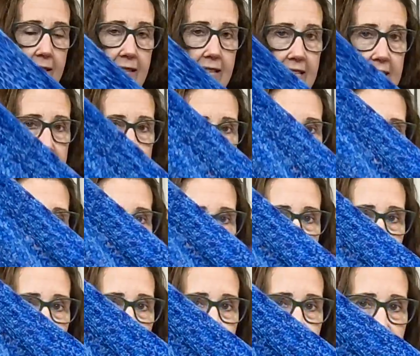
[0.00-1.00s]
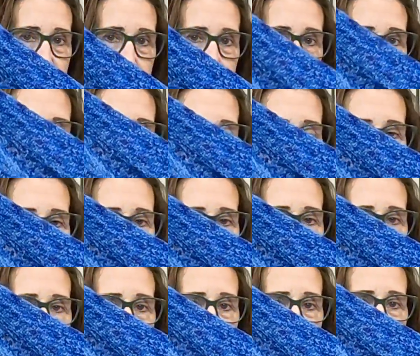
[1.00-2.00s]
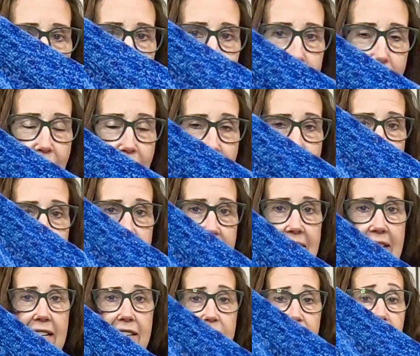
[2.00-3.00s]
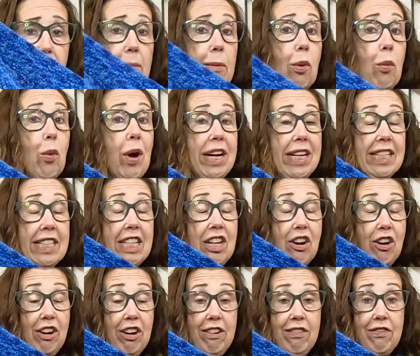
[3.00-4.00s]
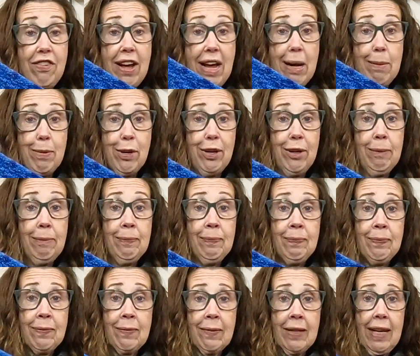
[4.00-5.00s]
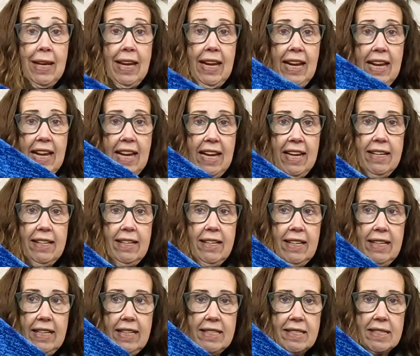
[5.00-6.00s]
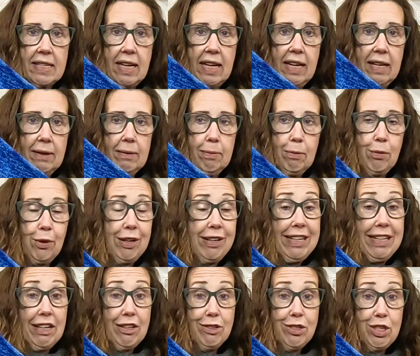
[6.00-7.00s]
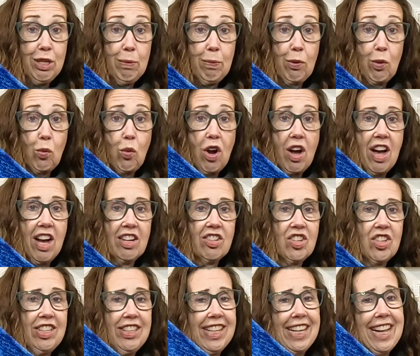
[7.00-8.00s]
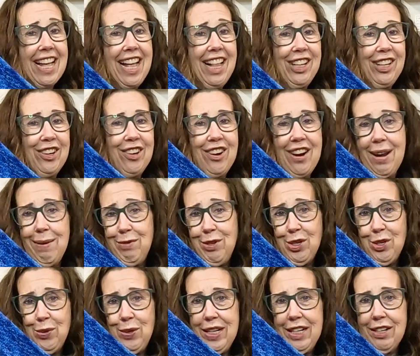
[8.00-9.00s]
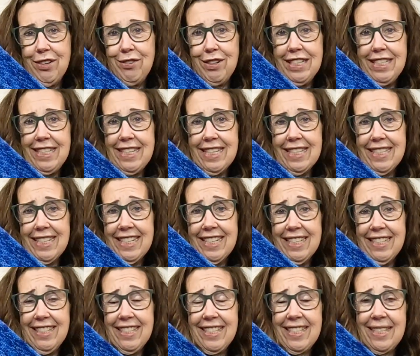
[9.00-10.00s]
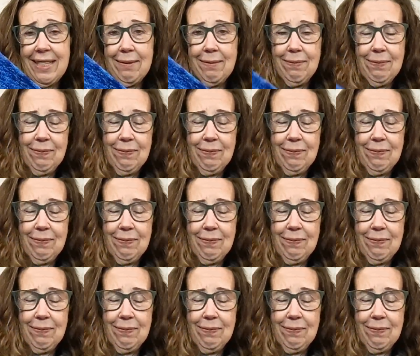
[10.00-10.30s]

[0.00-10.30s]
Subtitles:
this is that too. The blue yarn is from Aweneth Yarn and Fiber, and it's a merino superwash, and the color I'm doing a Resistance.